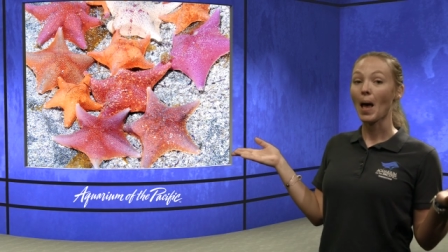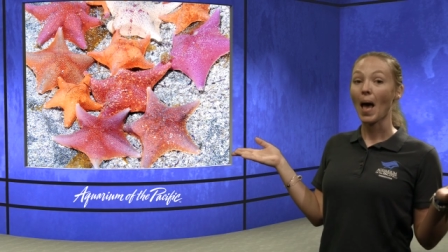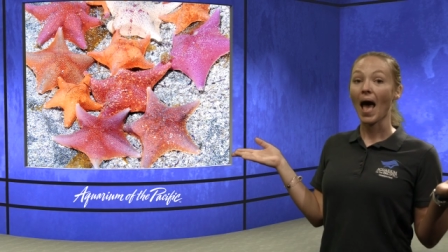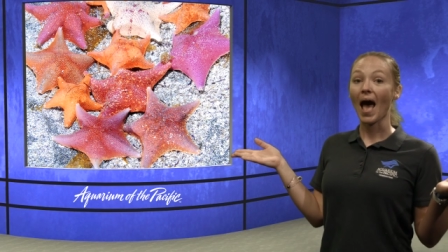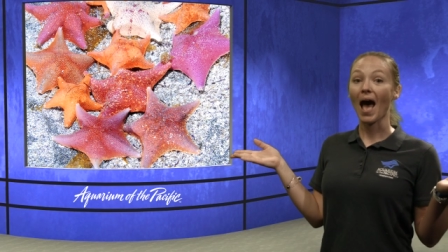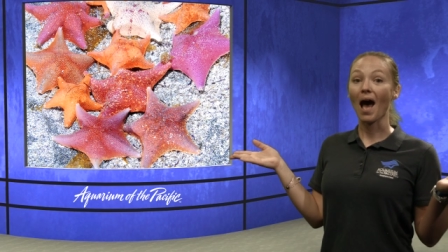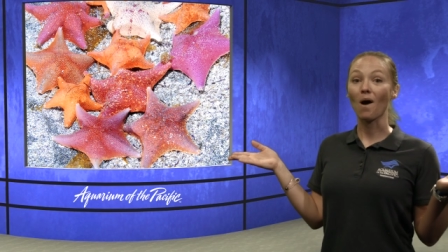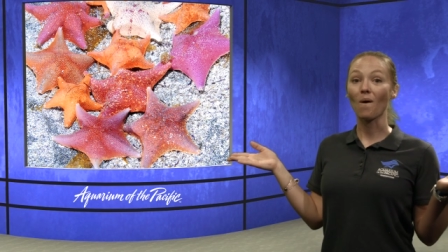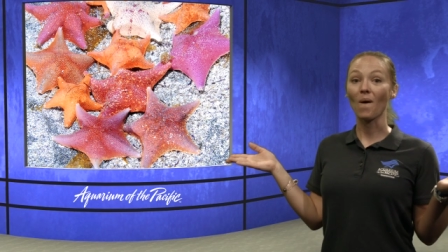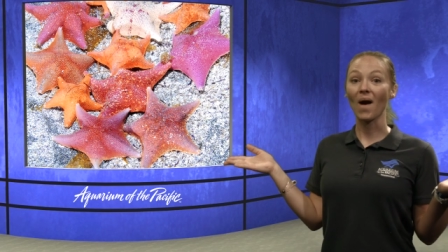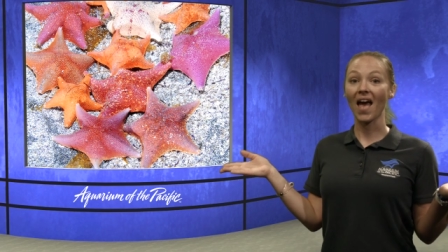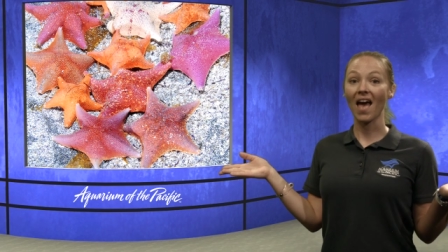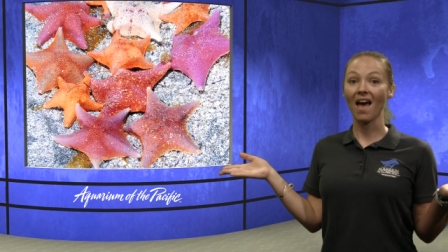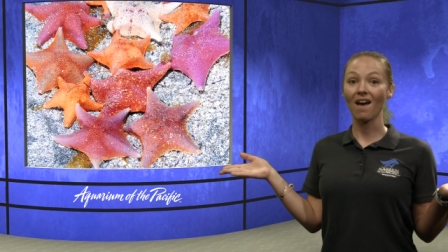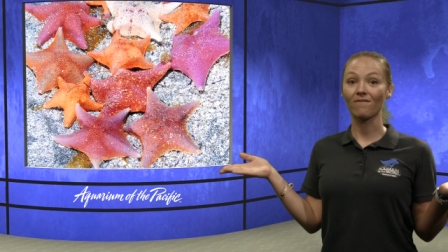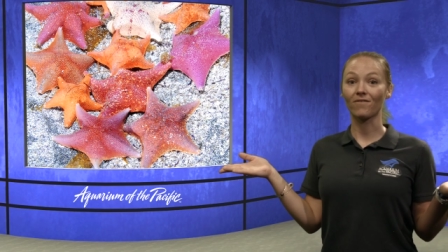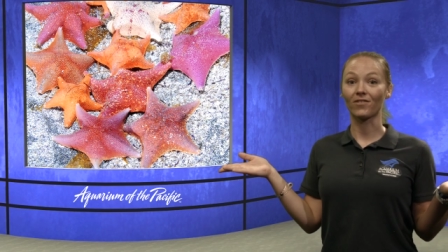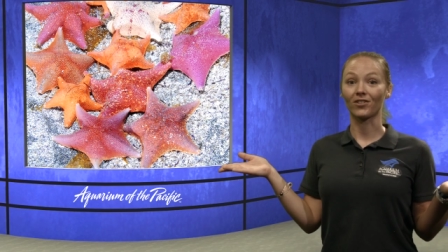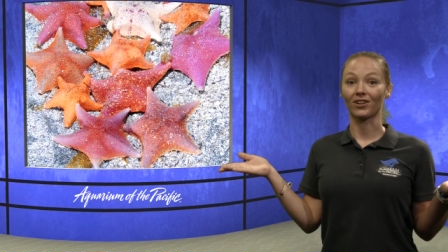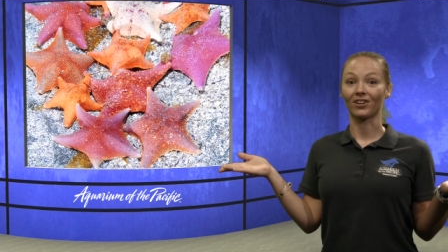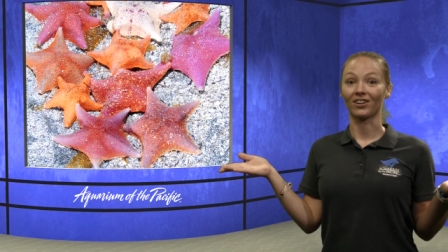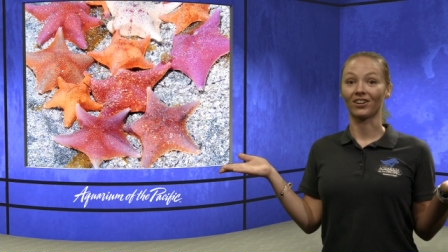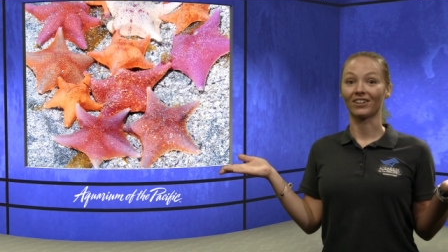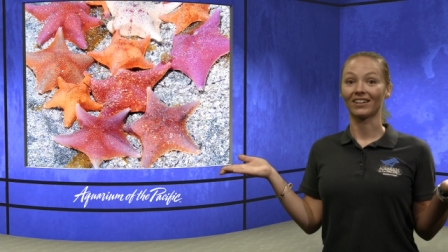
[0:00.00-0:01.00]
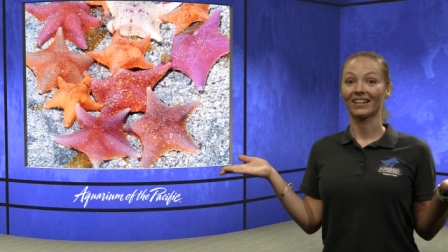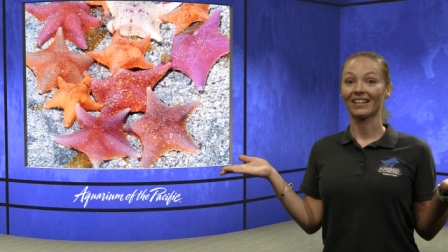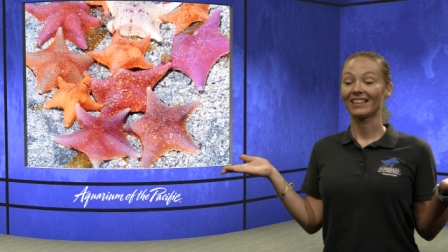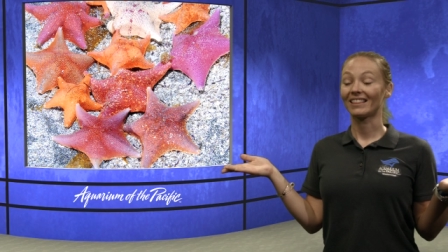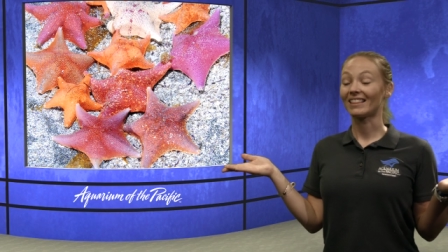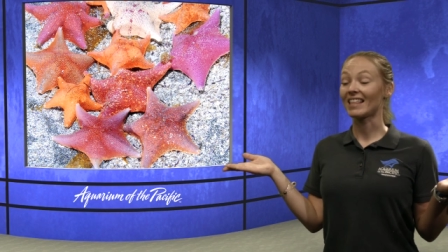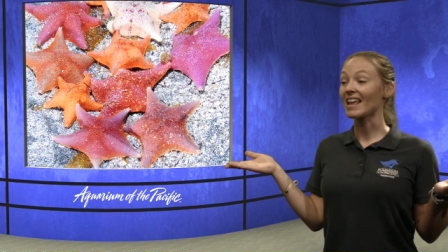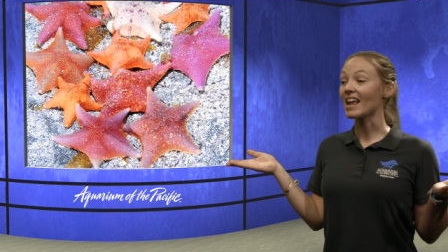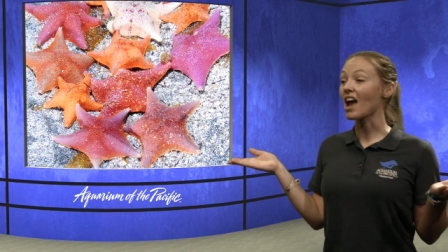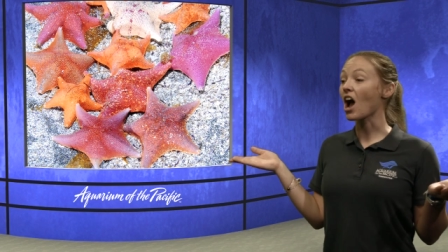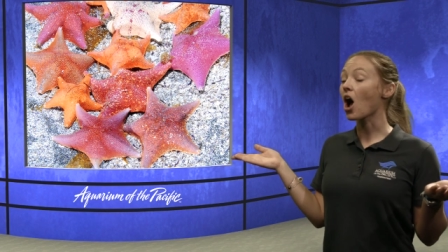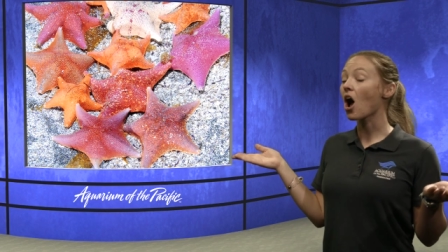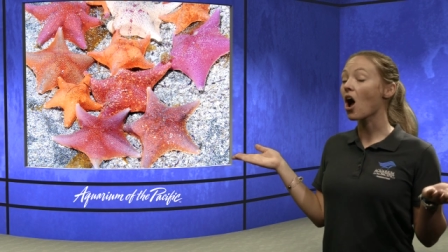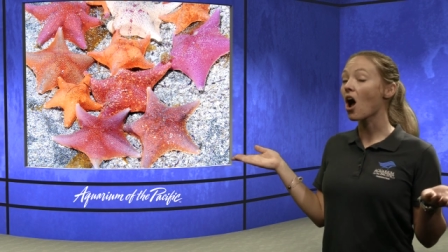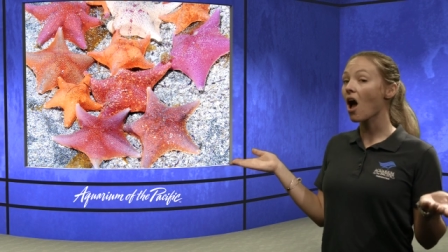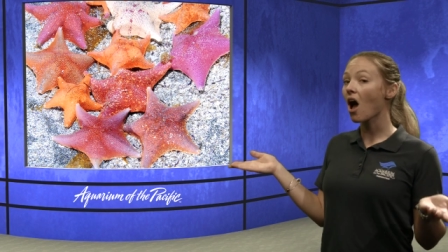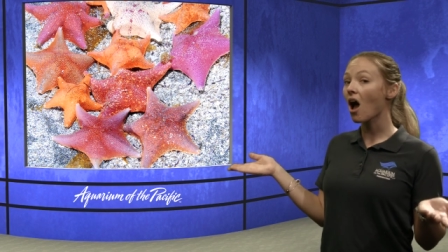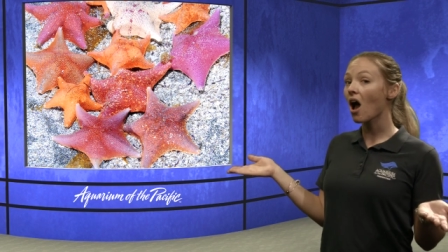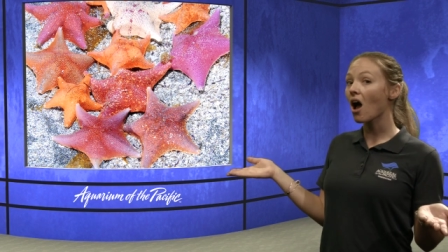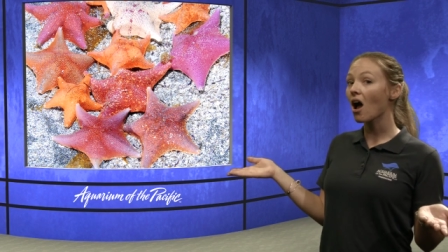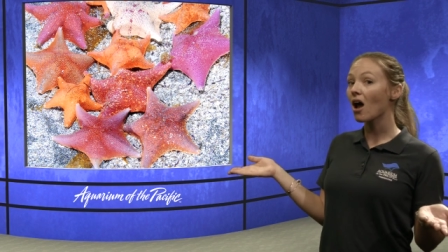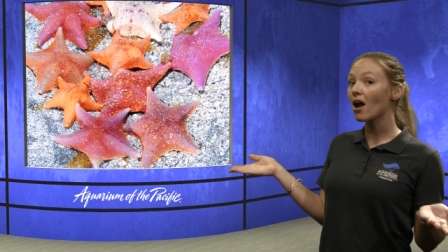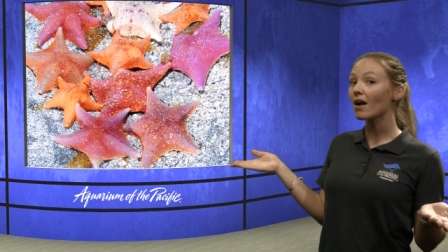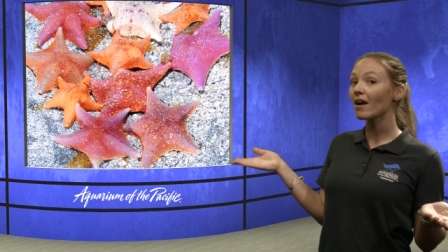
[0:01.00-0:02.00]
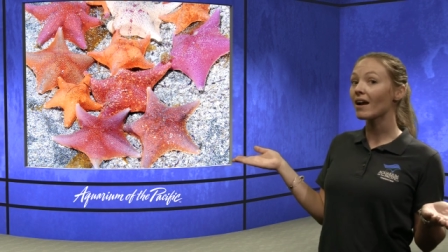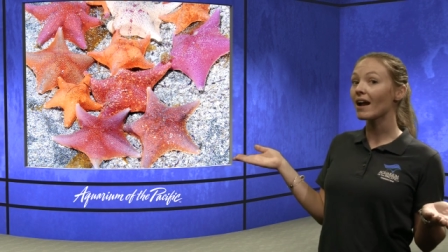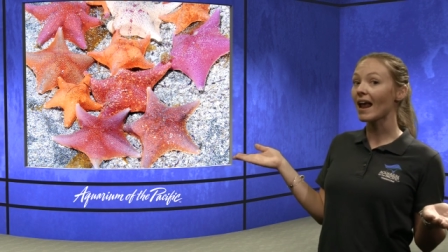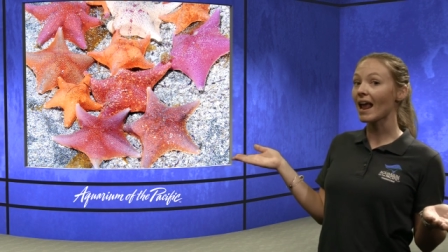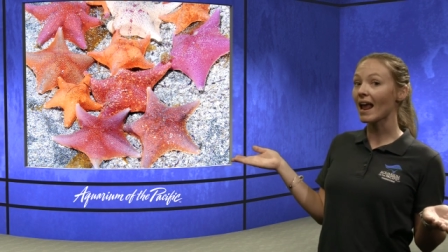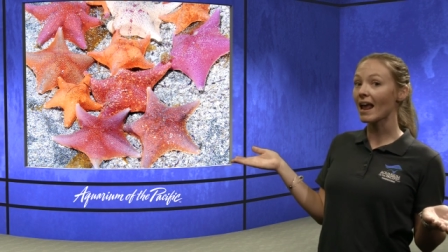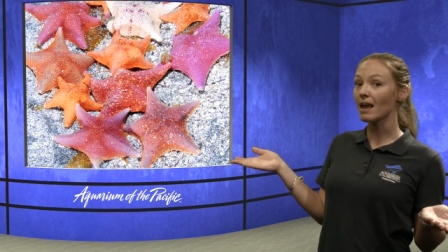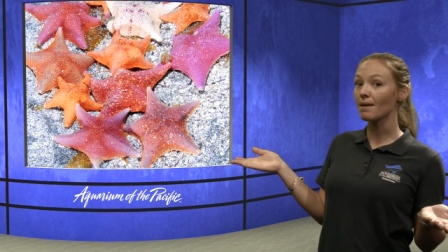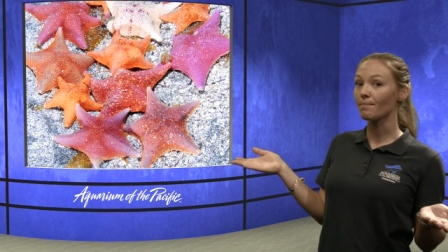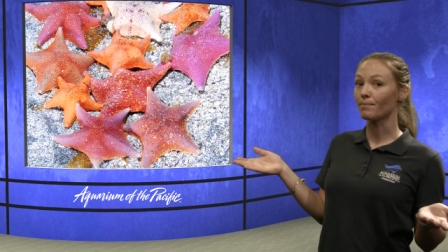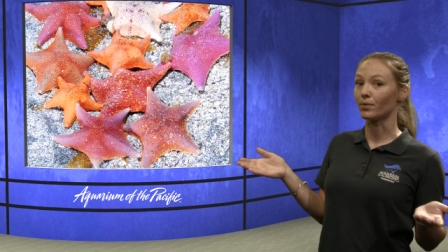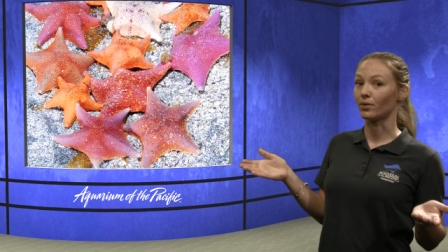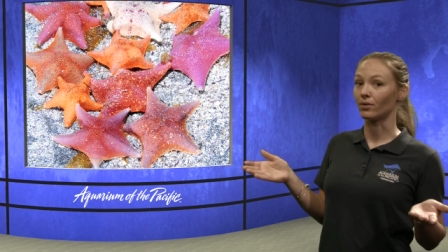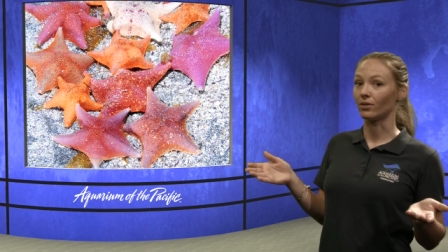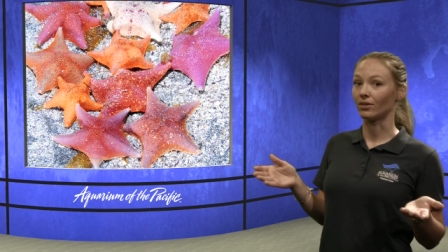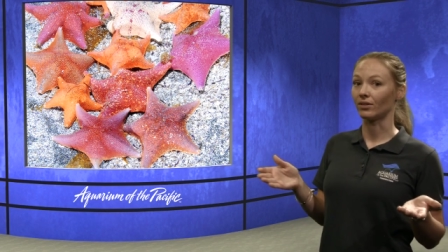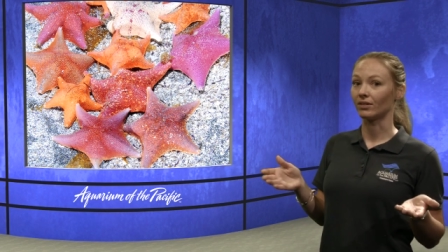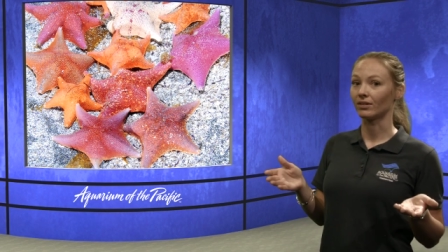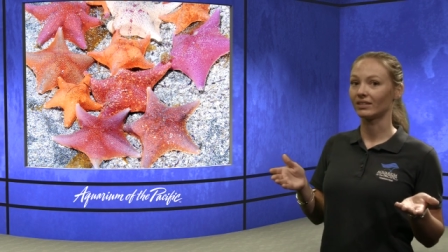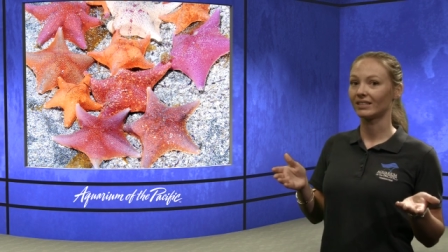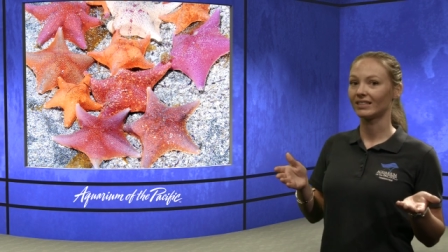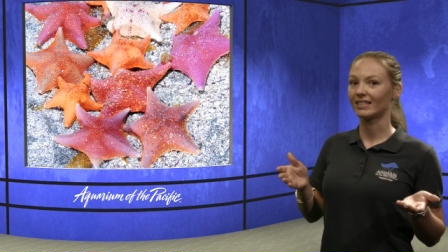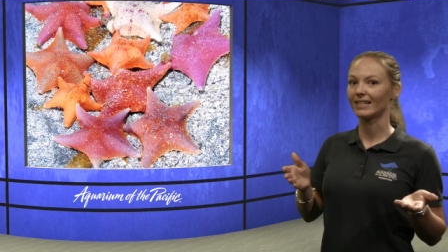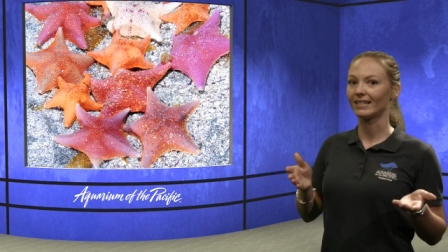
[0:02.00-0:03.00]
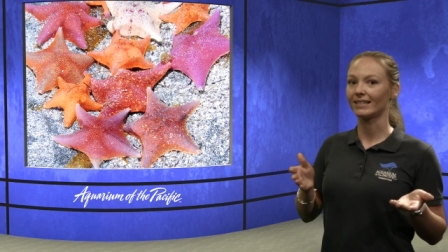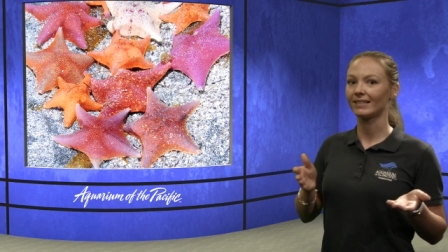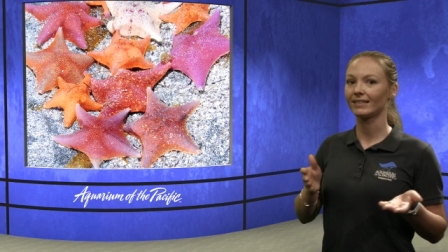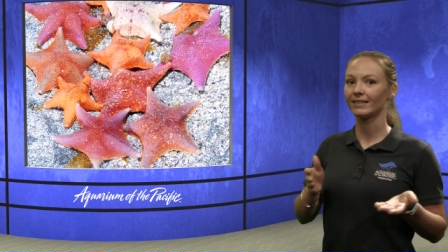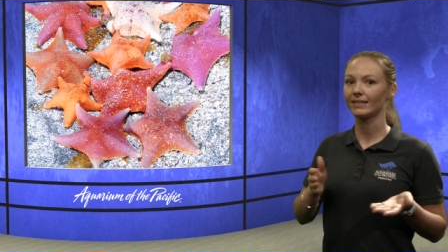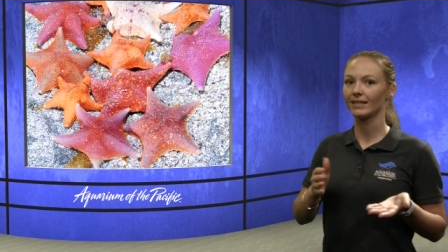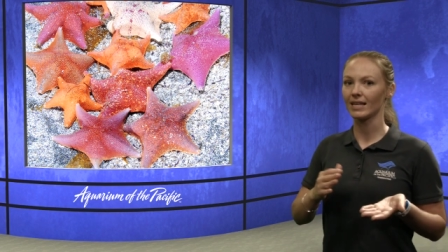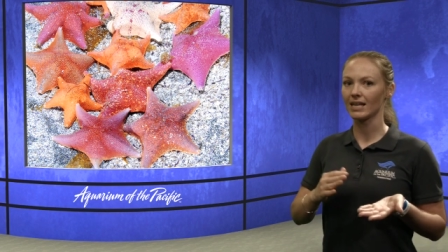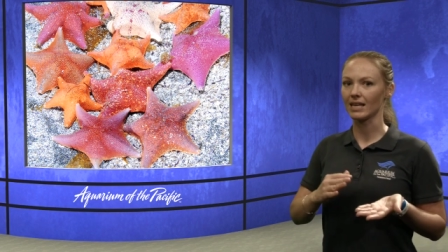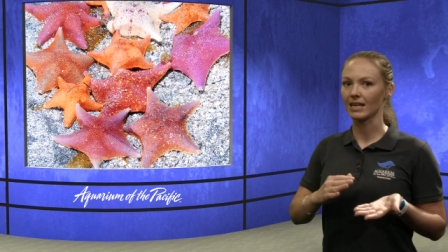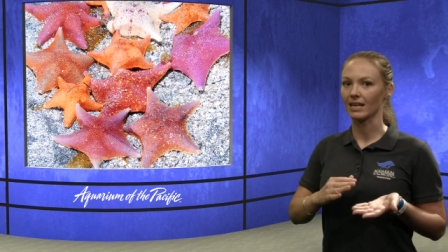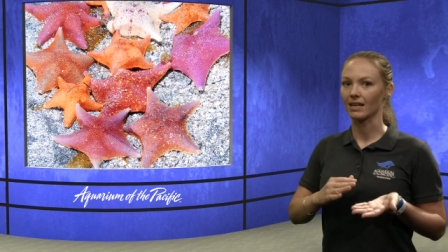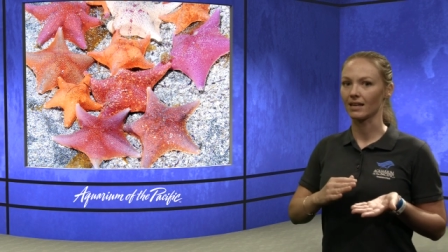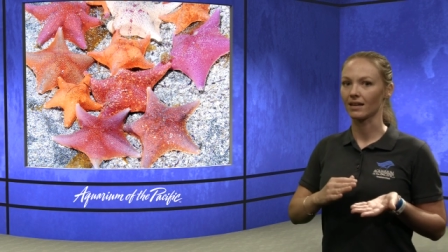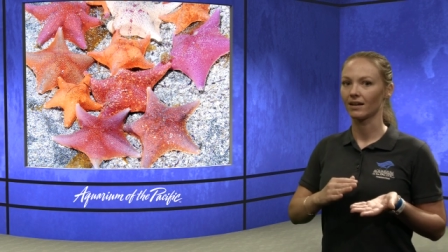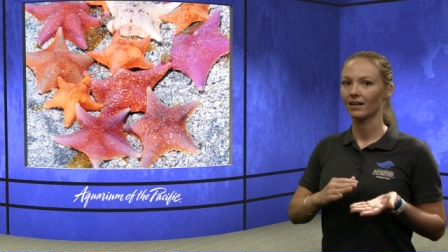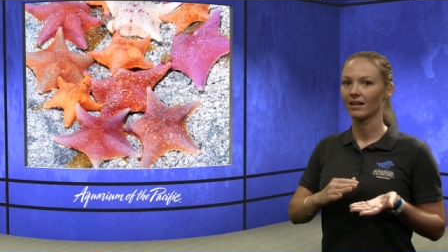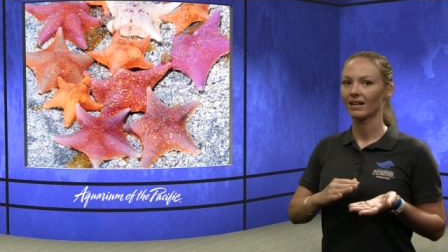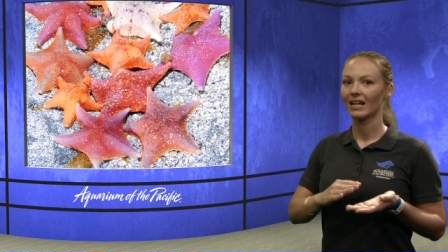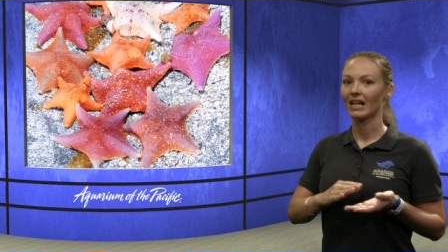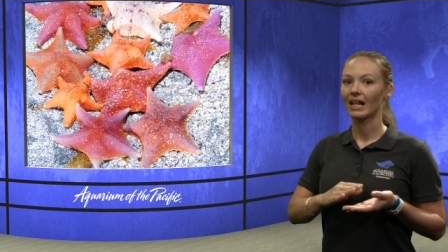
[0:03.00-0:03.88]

However, they are able to see